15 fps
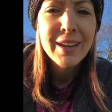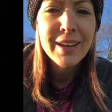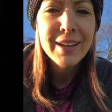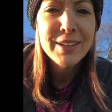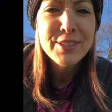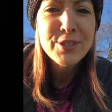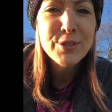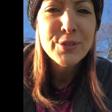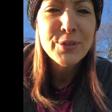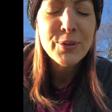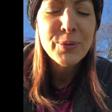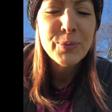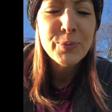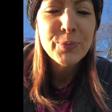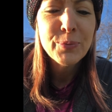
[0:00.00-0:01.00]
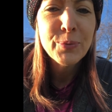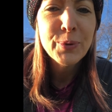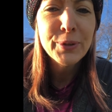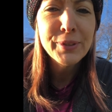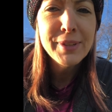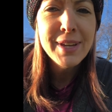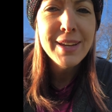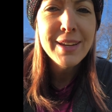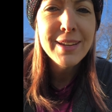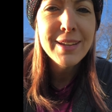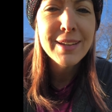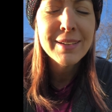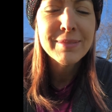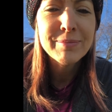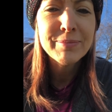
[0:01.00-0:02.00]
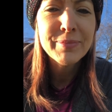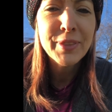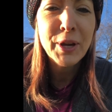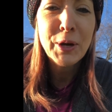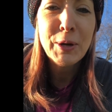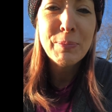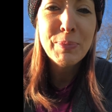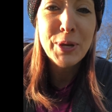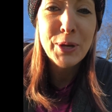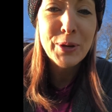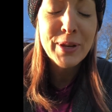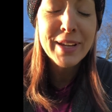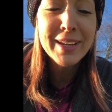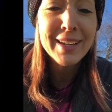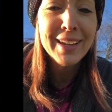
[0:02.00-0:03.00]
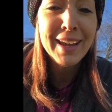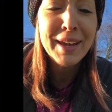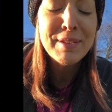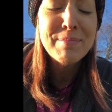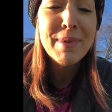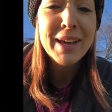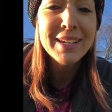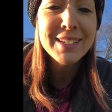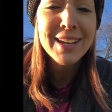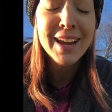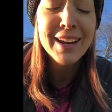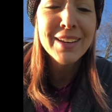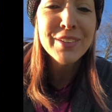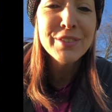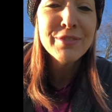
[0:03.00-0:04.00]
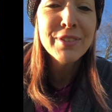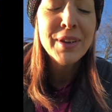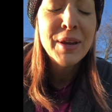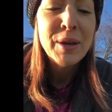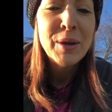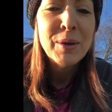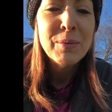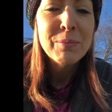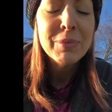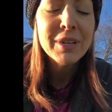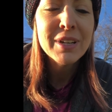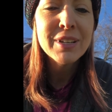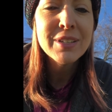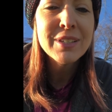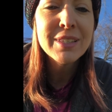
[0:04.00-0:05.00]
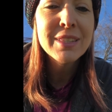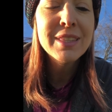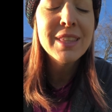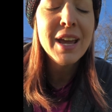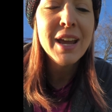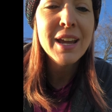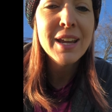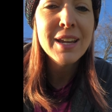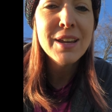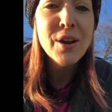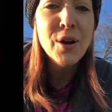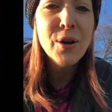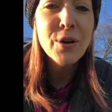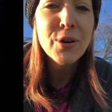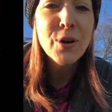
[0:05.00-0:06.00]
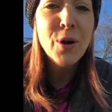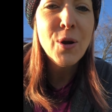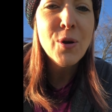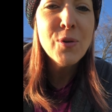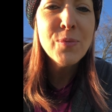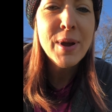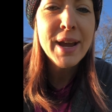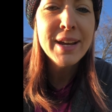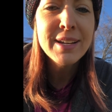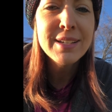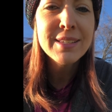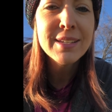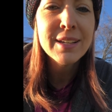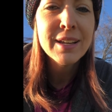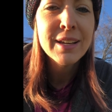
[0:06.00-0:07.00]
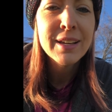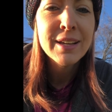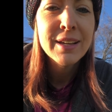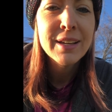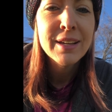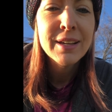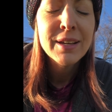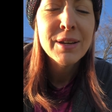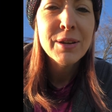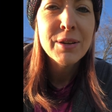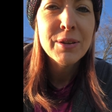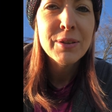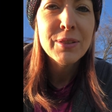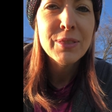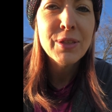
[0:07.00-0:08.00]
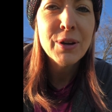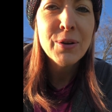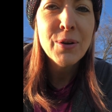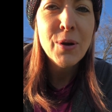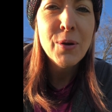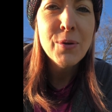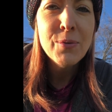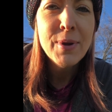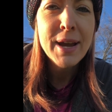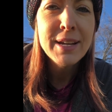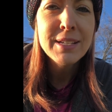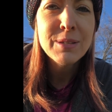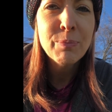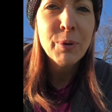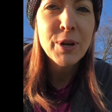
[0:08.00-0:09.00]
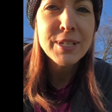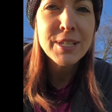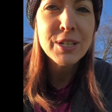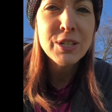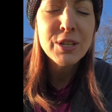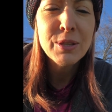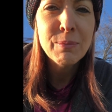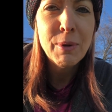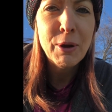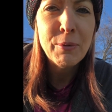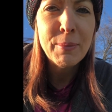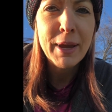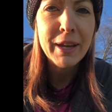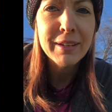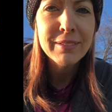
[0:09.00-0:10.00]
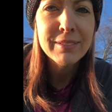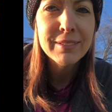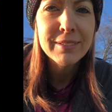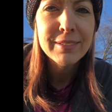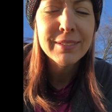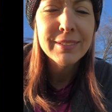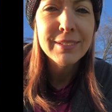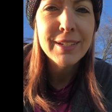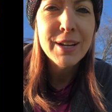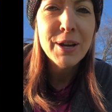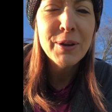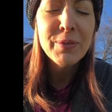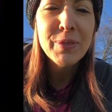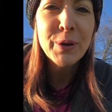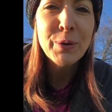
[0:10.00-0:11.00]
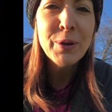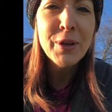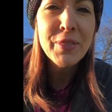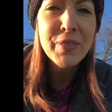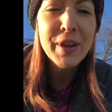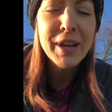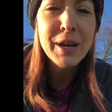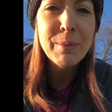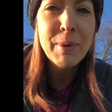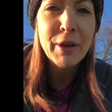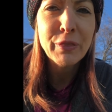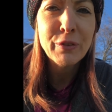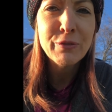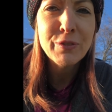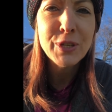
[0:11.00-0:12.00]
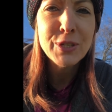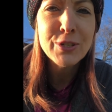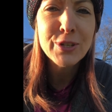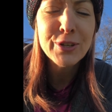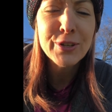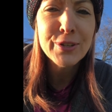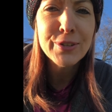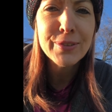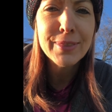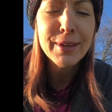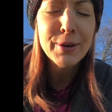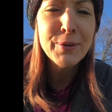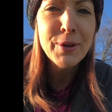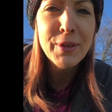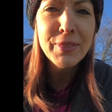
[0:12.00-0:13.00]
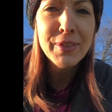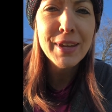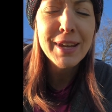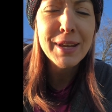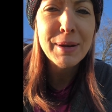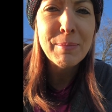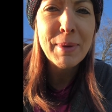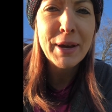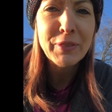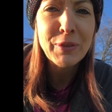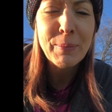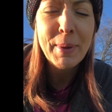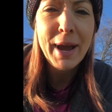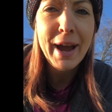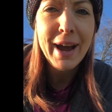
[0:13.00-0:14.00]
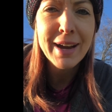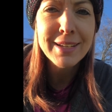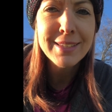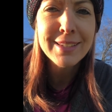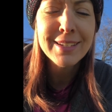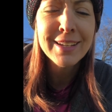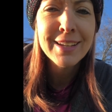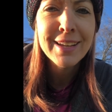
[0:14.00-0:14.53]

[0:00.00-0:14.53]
it's really therapeutic and meditative because they are always they're always present to the moment. You know, they're not thinking about the future, they're not thinking about the past.